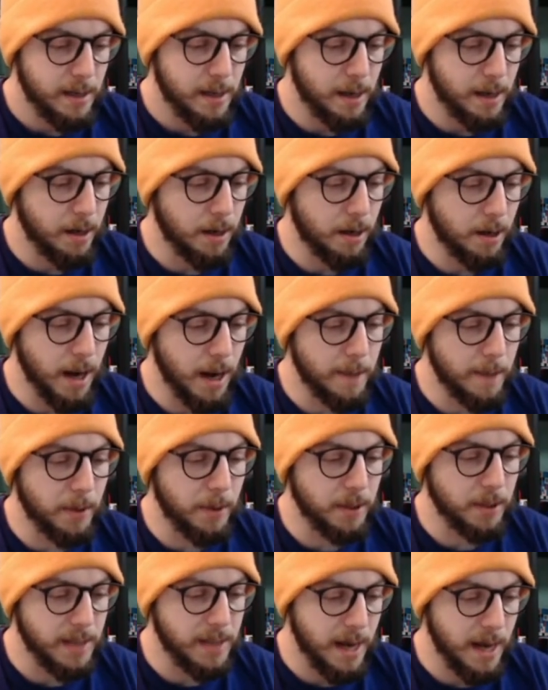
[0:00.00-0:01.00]
or
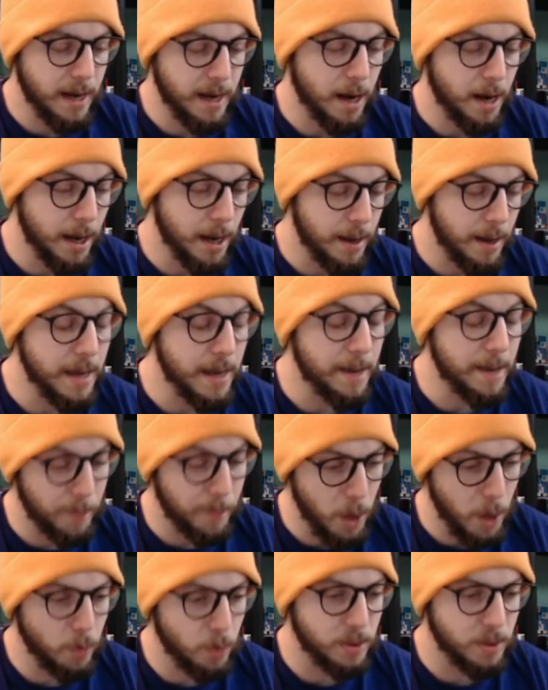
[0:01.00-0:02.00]

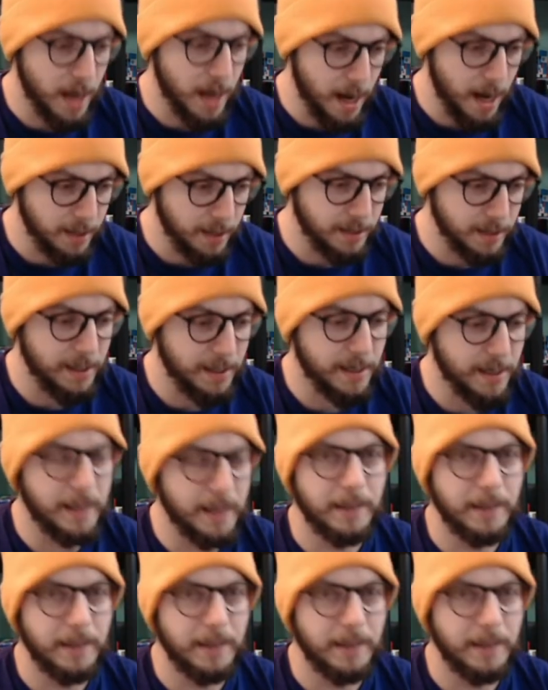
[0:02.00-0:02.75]
Hypnotoxic